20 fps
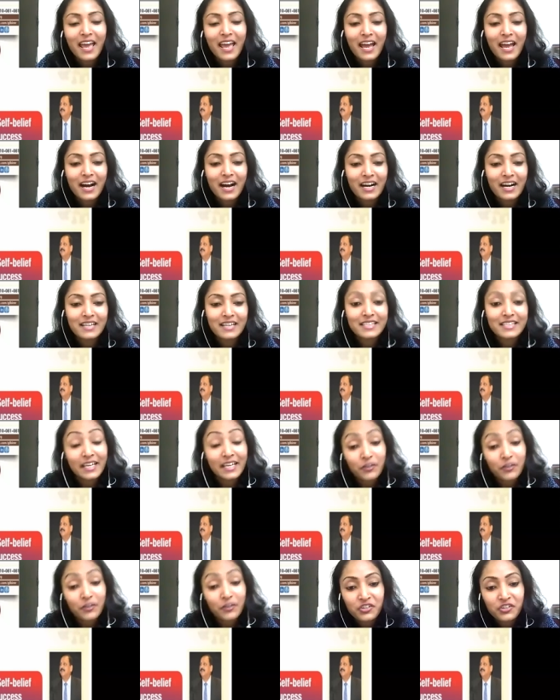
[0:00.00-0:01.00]
uh,
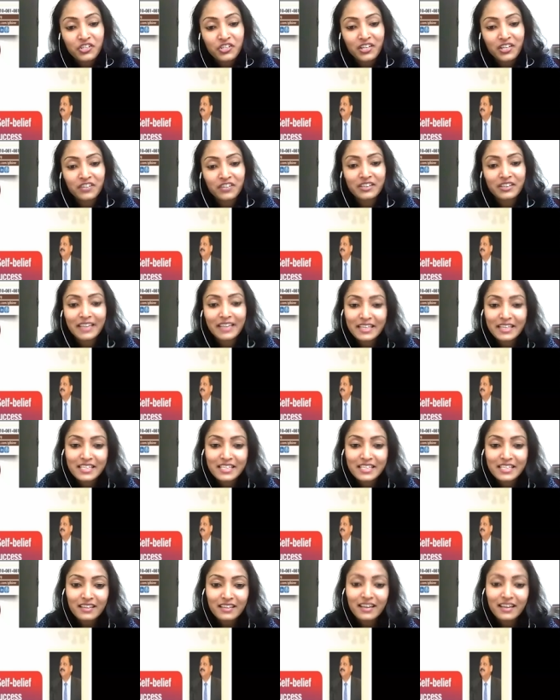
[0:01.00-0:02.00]
Secretary General
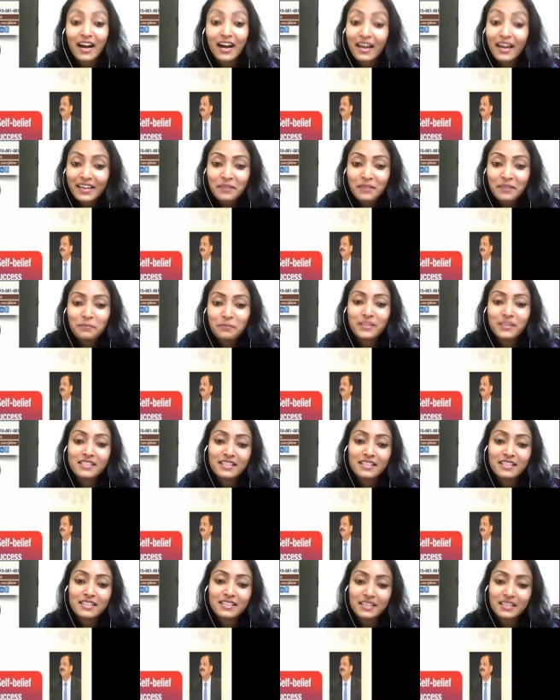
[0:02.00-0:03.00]
India, Thai
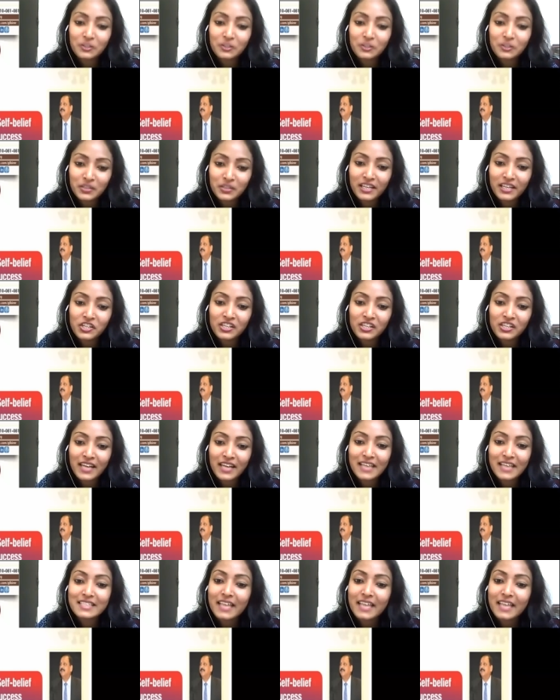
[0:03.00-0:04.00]
Business Association
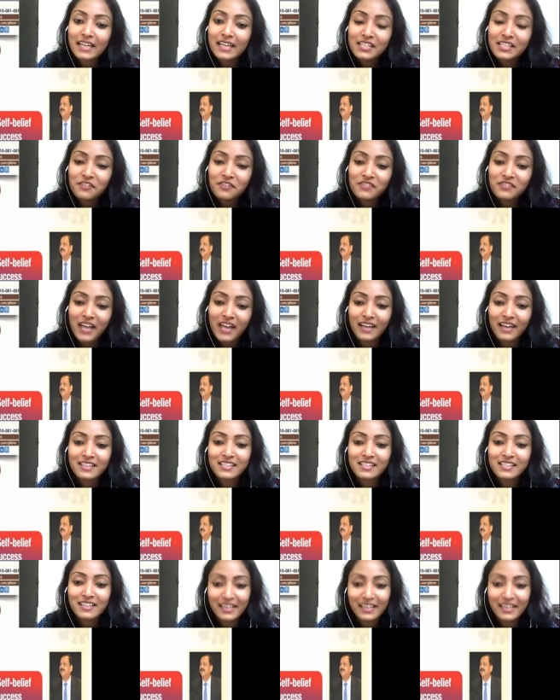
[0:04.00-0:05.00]
Executive
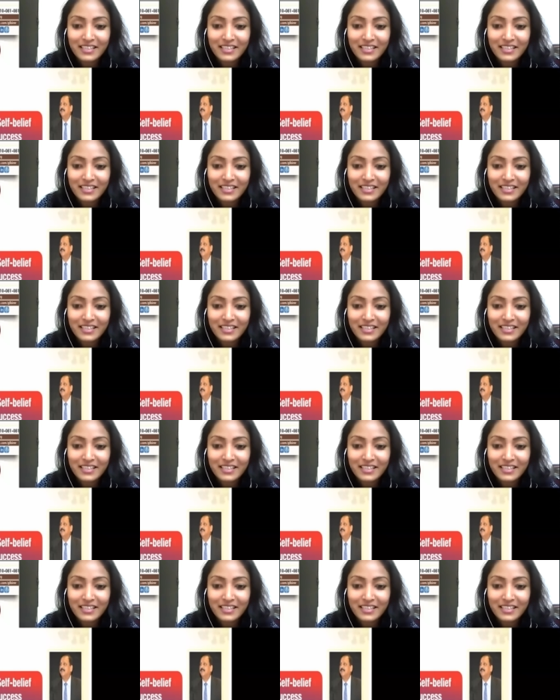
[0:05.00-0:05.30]
Director India,